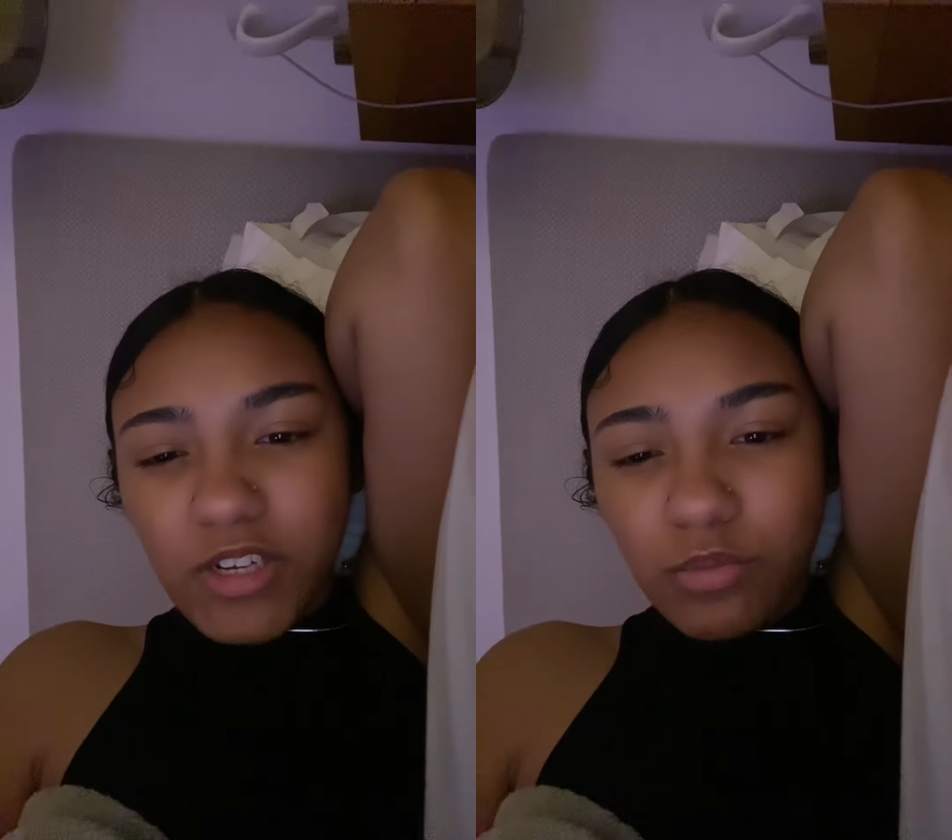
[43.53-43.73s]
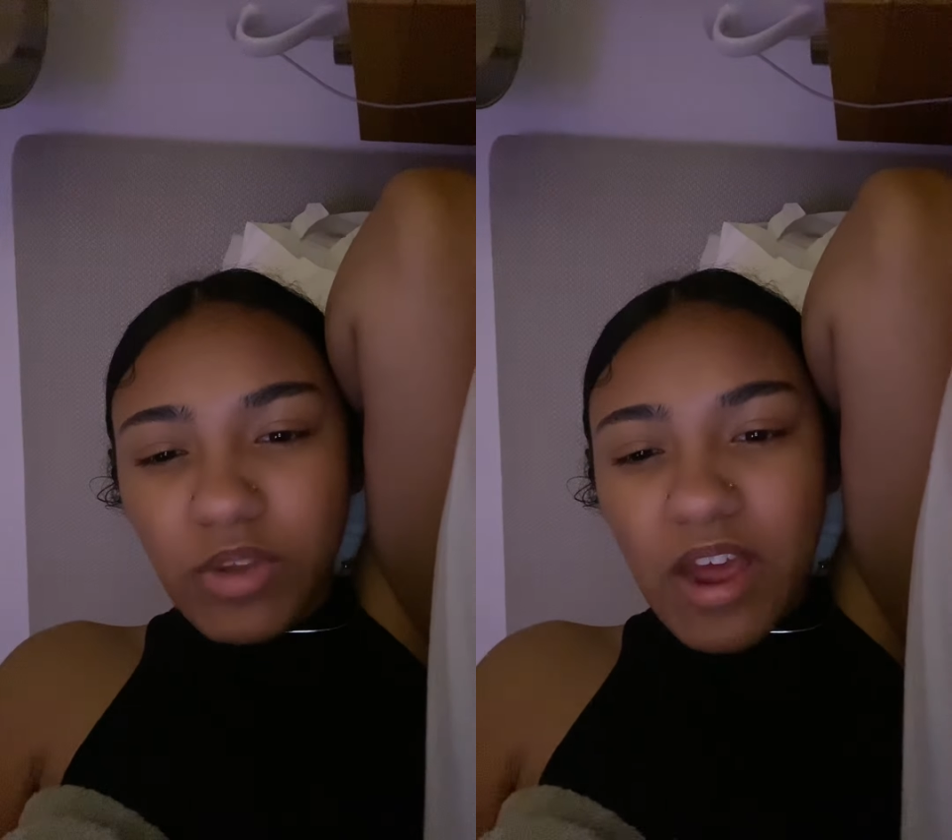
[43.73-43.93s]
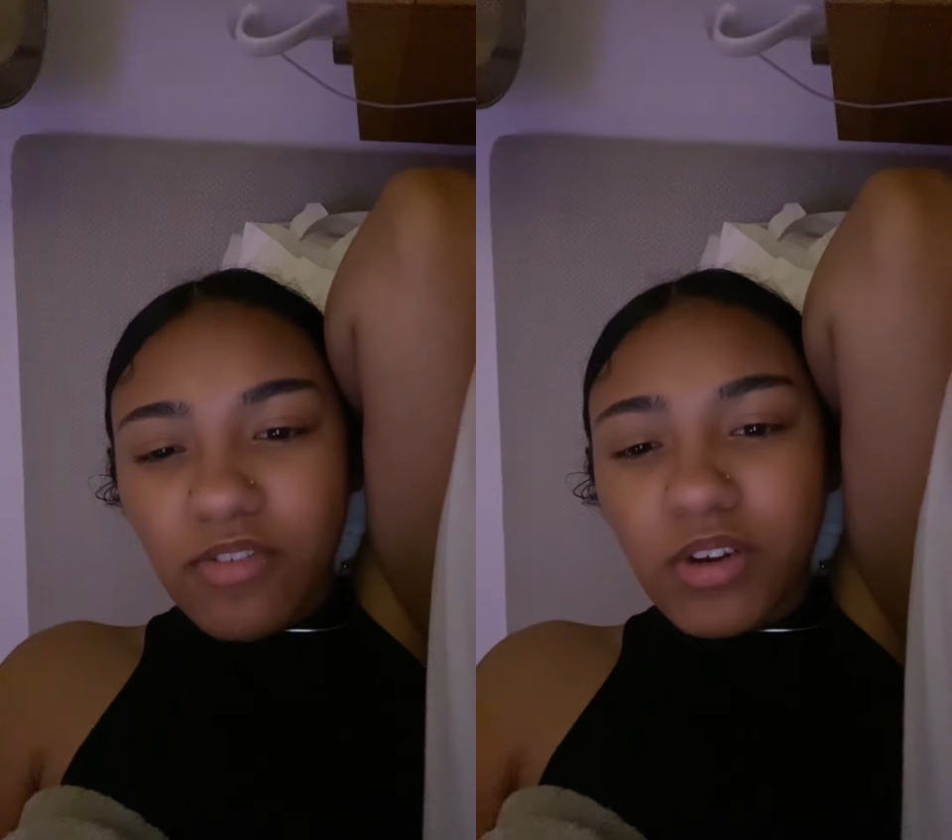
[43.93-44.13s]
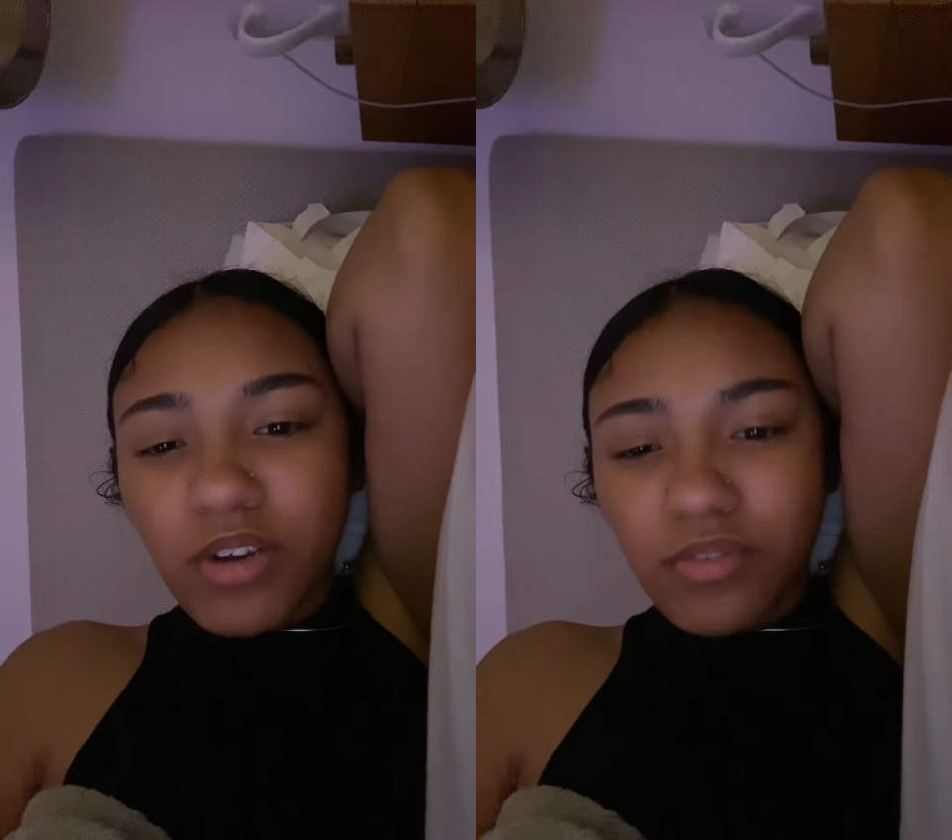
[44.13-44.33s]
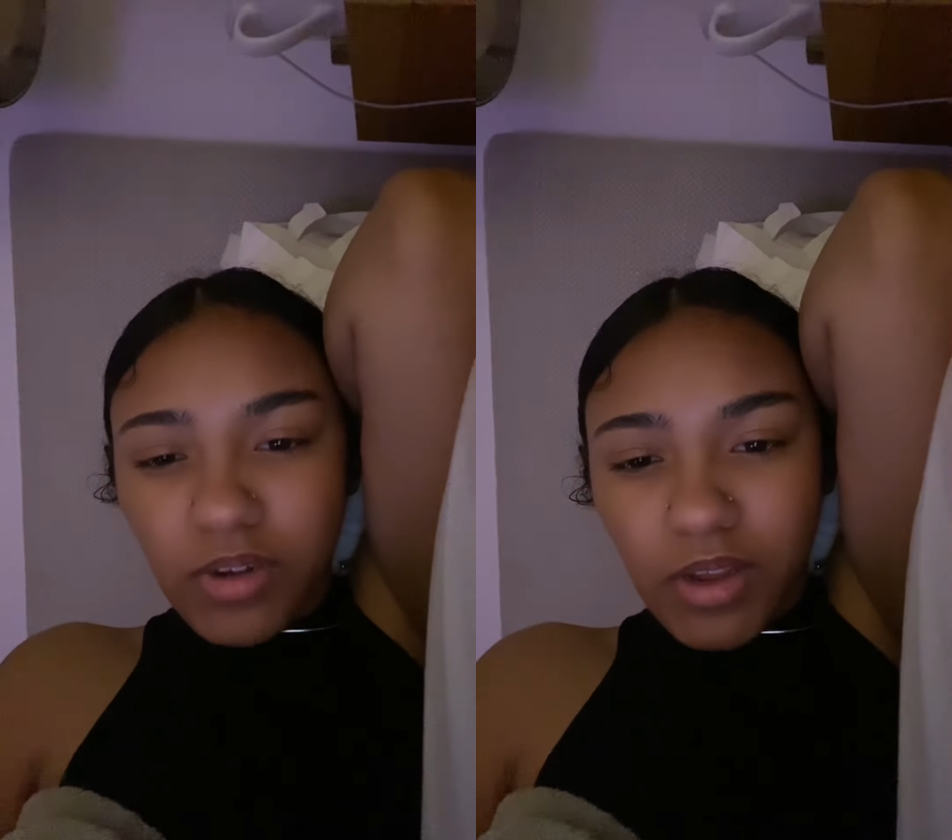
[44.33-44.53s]
like we have
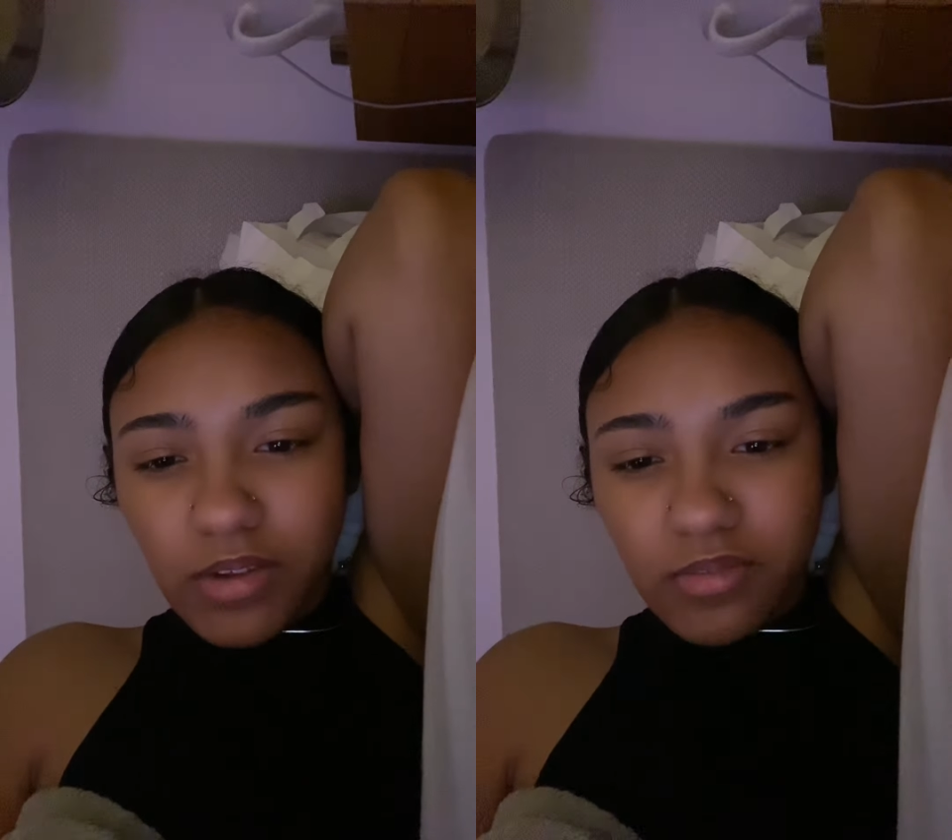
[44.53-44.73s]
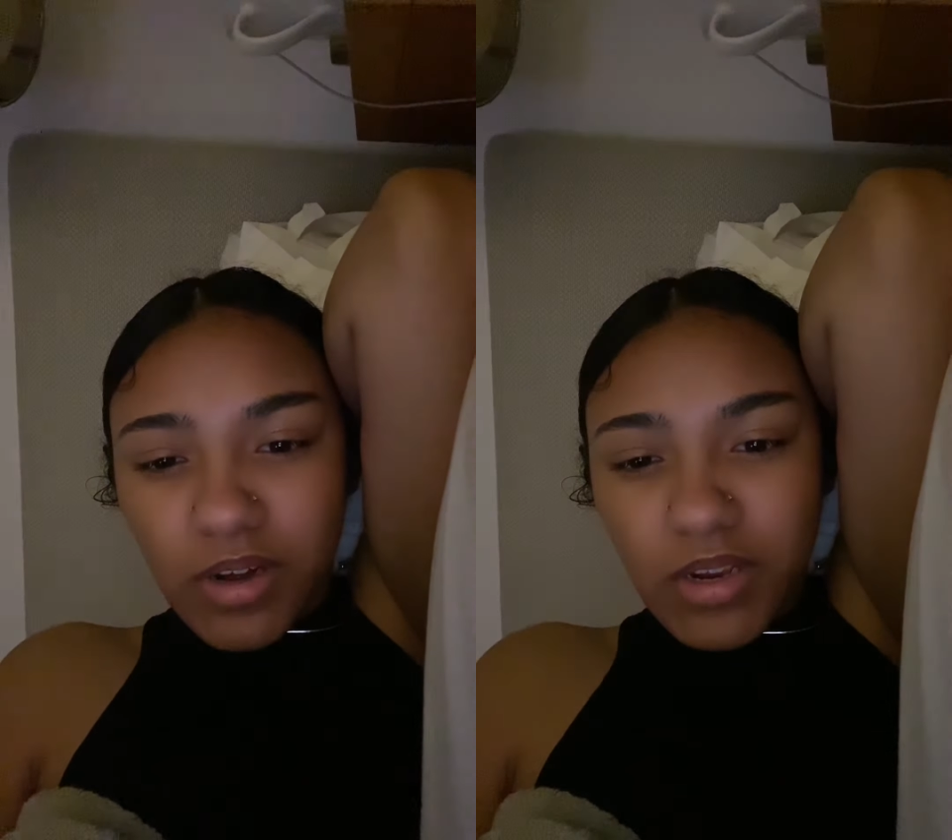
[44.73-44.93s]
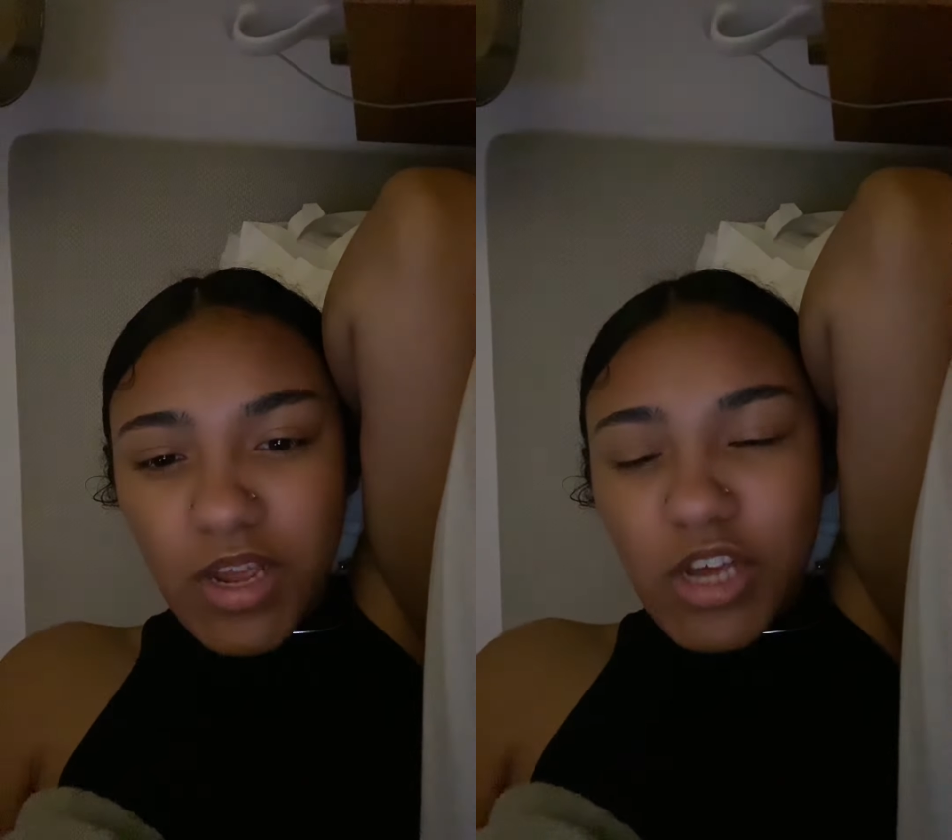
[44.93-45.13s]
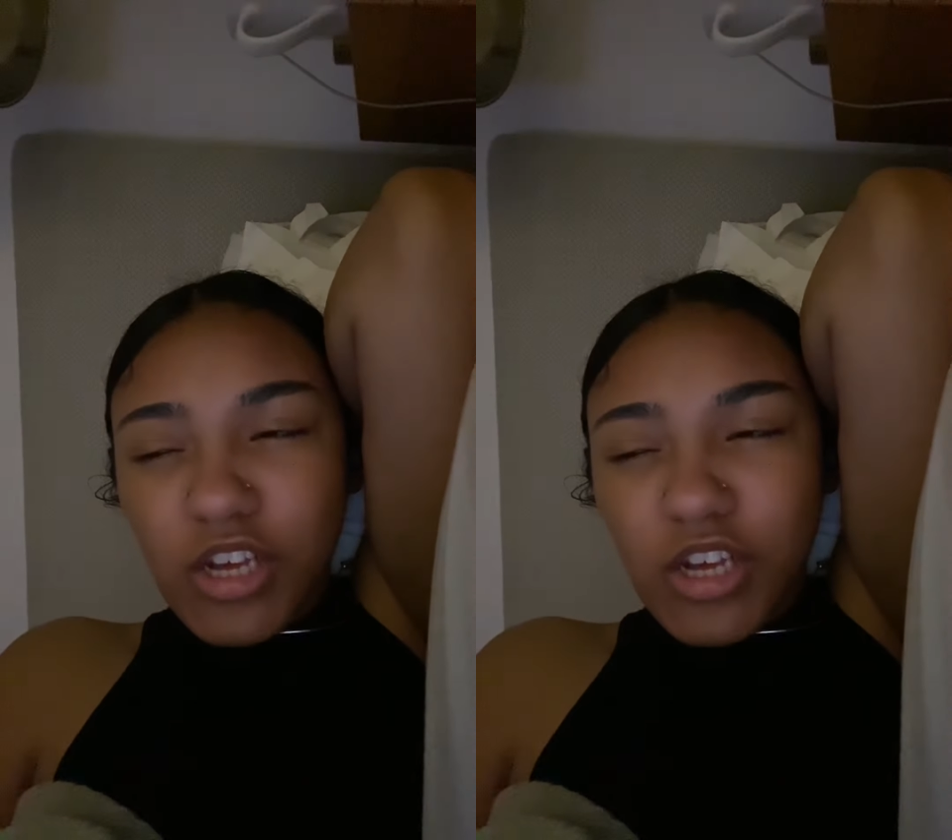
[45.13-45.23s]
enough of that, right?